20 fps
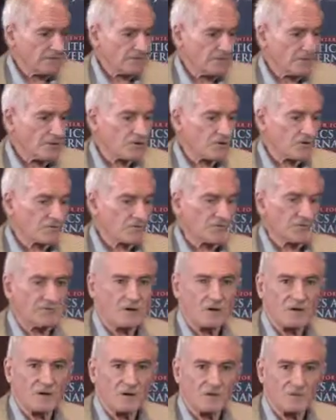Voters in
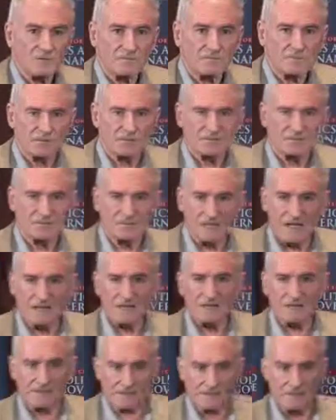voting for
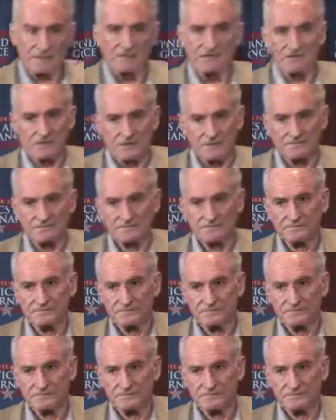state leadership